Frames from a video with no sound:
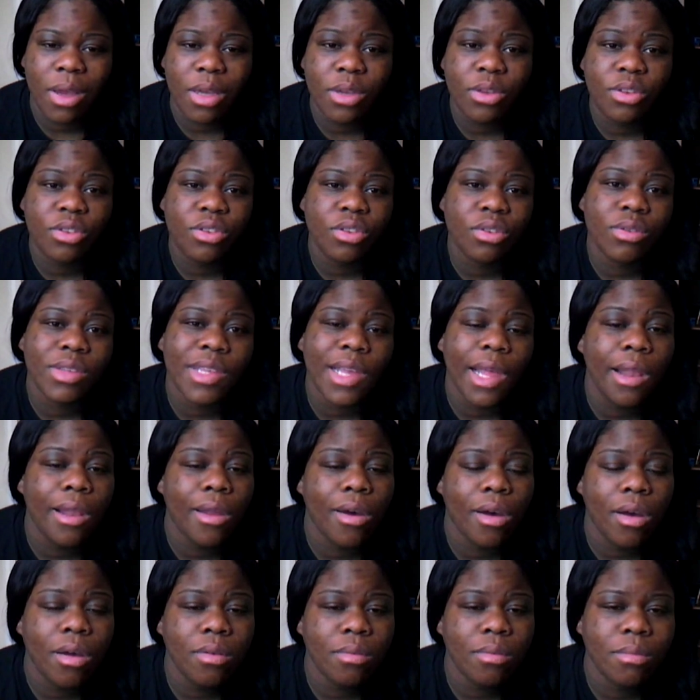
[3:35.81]
I used to use it a
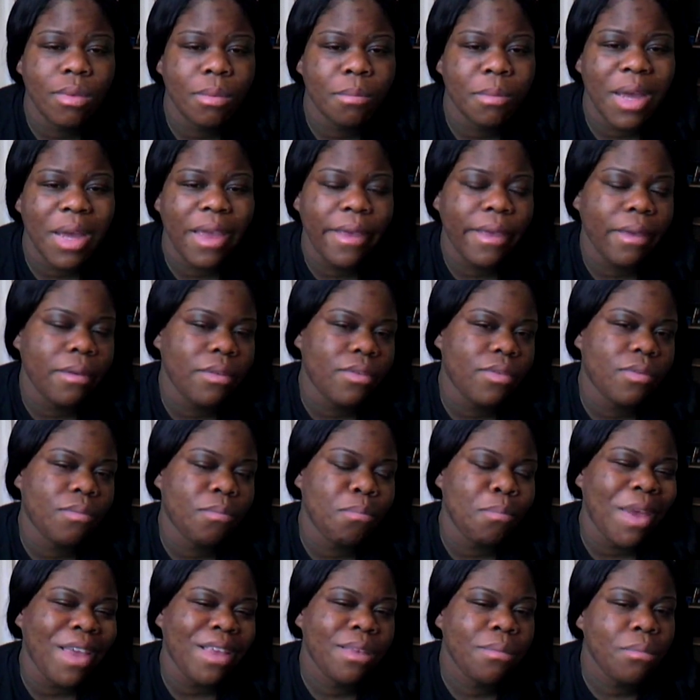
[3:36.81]
lot, but it
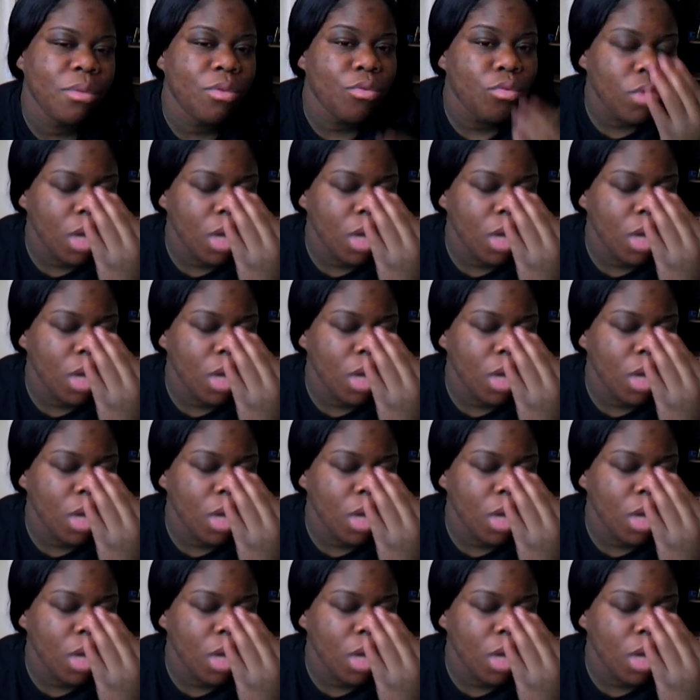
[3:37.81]
makes me